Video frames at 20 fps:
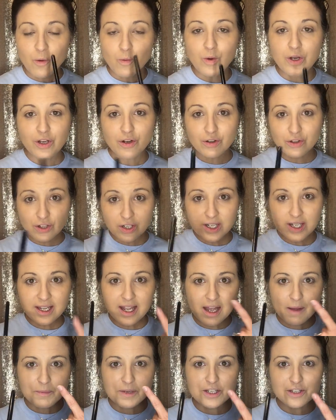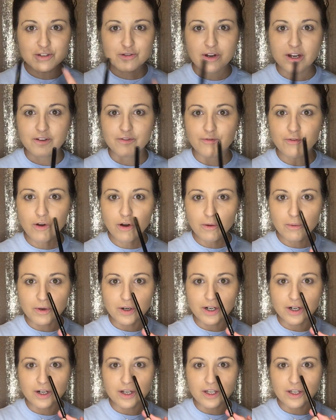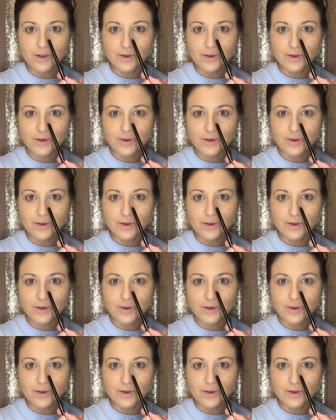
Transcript: When you're looking at me straight forward,